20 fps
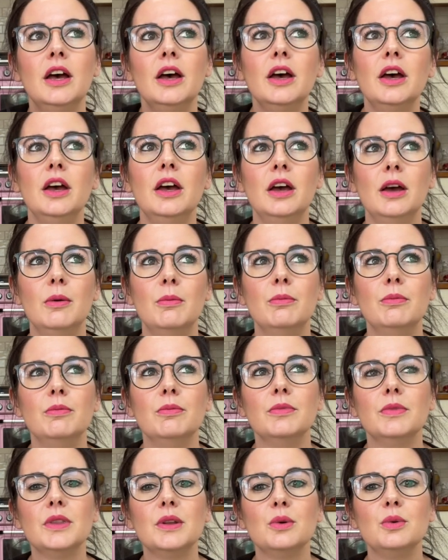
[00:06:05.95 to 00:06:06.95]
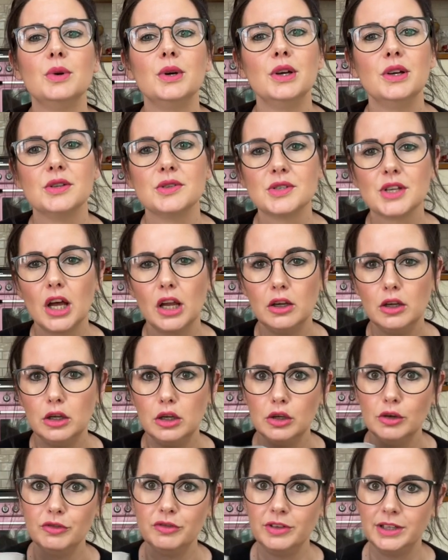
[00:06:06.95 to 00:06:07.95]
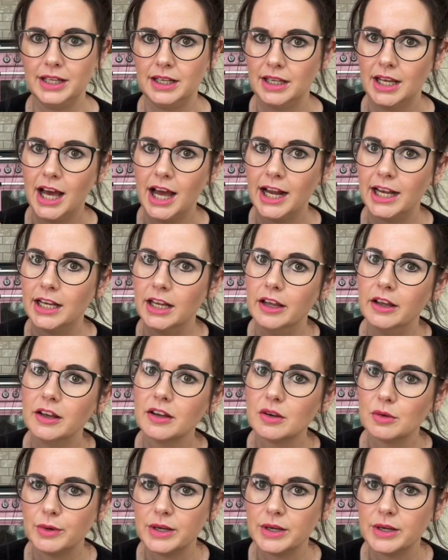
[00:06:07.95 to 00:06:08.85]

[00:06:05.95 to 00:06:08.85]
There was a lovely lilac,